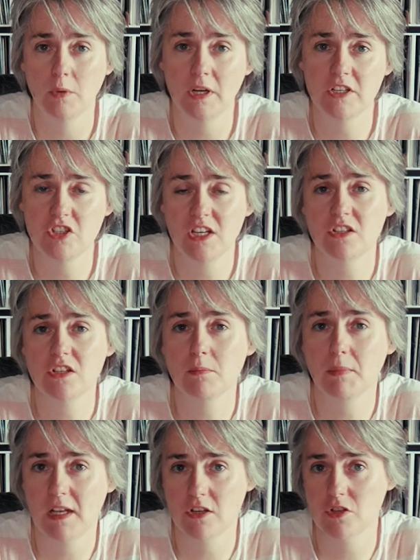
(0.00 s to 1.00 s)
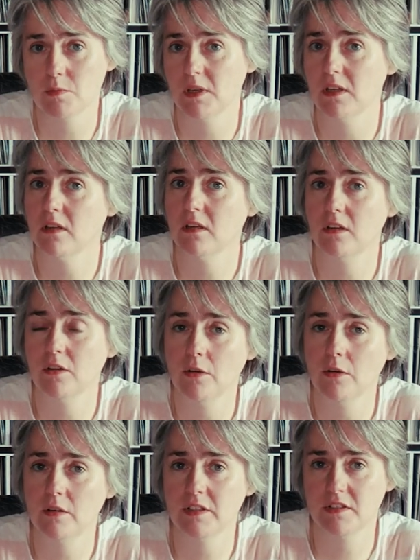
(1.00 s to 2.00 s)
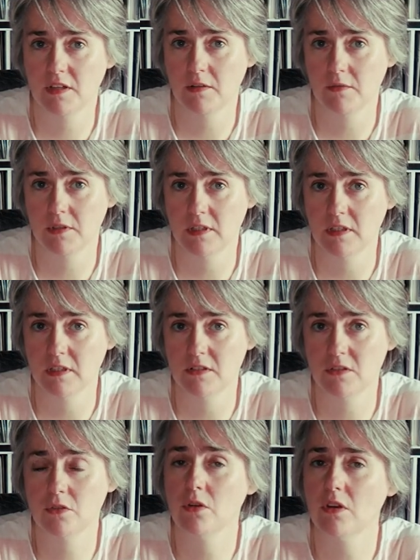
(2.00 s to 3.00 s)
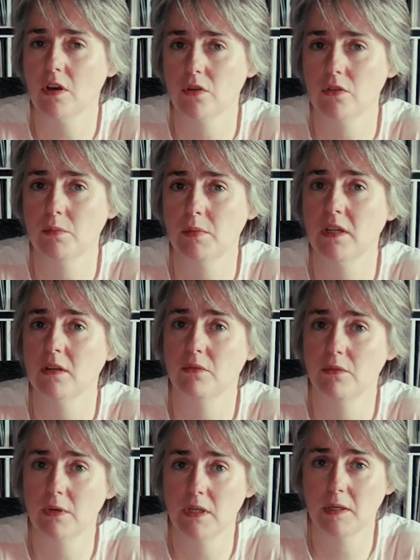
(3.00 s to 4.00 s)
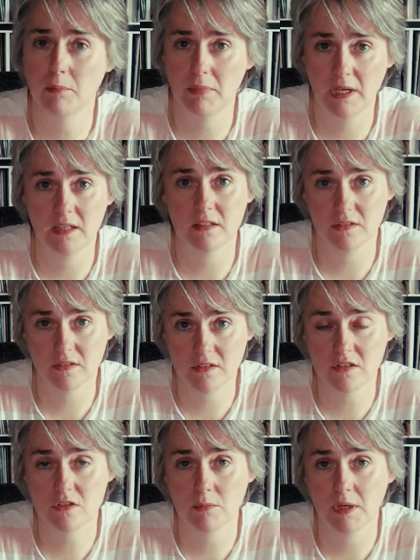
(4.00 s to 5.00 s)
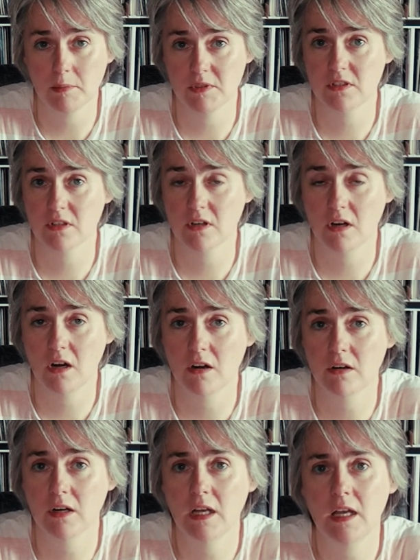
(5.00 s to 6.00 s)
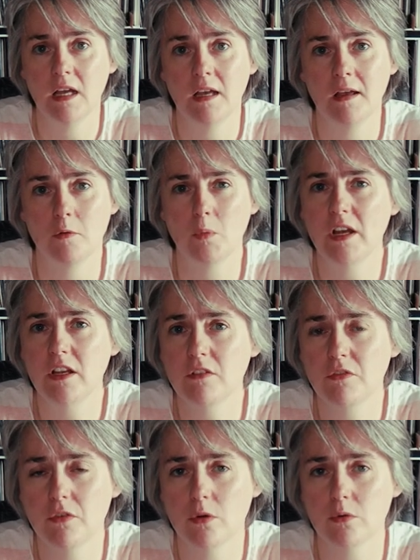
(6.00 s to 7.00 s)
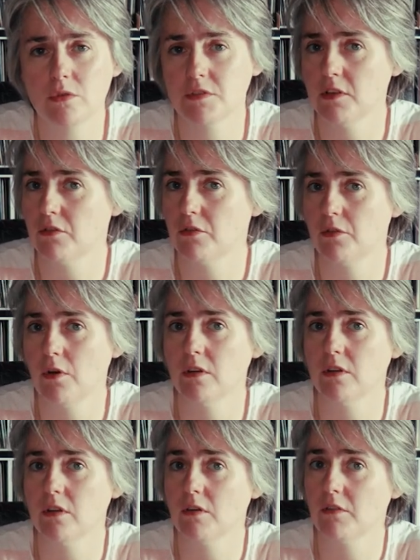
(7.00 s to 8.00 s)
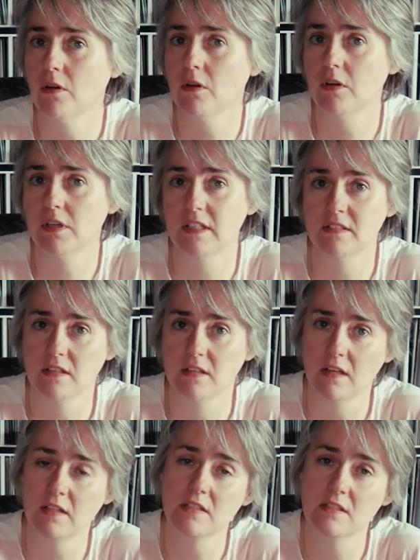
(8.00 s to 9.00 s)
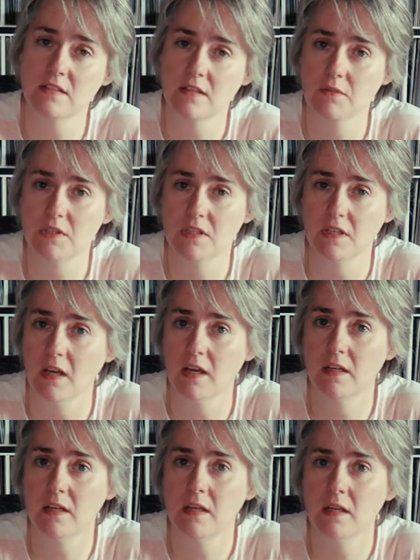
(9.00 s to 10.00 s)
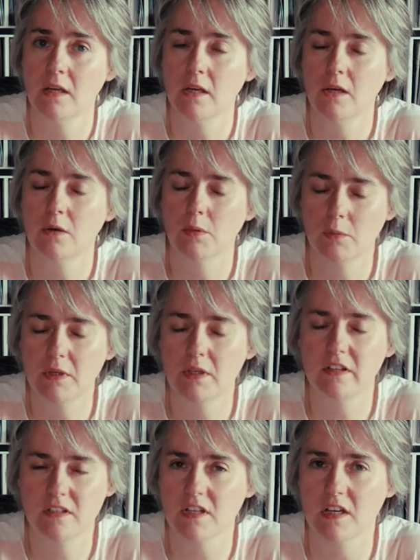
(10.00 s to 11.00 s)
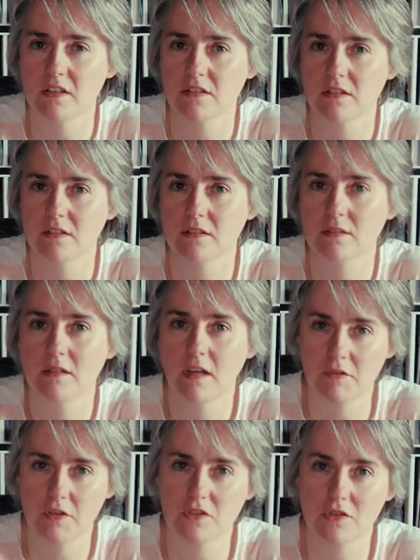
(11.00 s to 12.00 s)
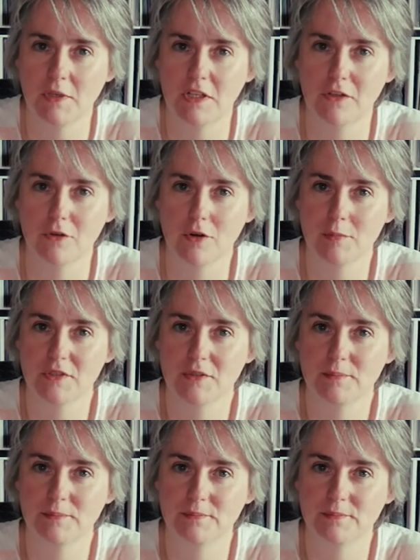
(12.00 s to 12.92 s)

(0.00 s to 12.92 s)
Why changing management in the early 70s turned out to be a really bad decision by Mr. Carr, and why he froze in front of an audience in 1979, well, we'll discuss this after some needle drops.